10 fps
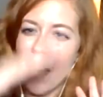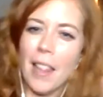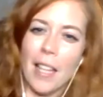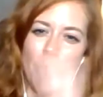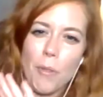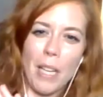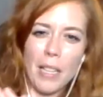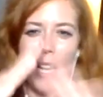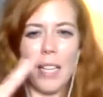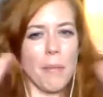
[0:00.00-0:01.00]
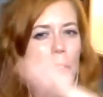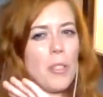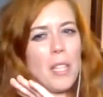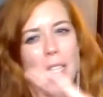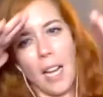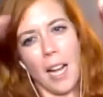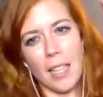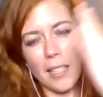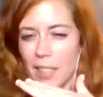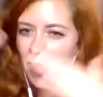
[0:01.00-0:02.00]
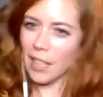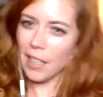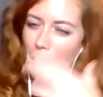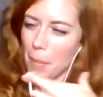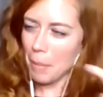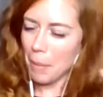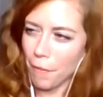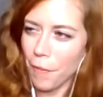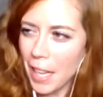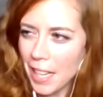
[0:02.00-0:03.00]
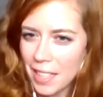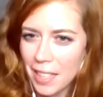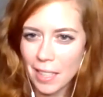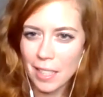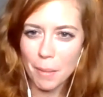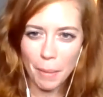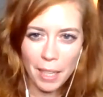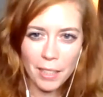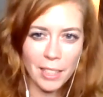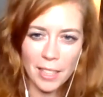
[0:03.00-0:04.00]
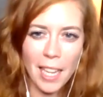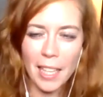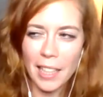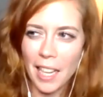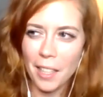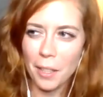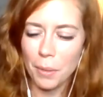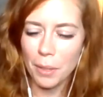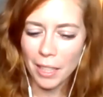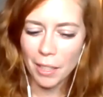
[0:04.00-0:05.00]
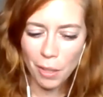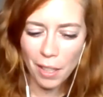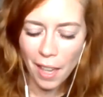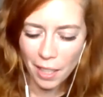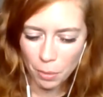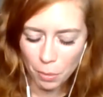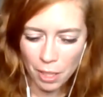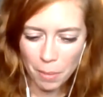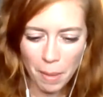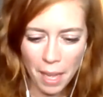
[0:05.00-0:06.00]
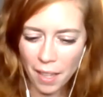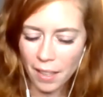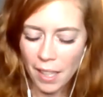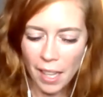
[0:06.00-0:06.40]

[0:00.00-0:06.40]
The dreadlocks were just like constantly like coming at my face and they smelled exactly how you would think dreadlocks would smell.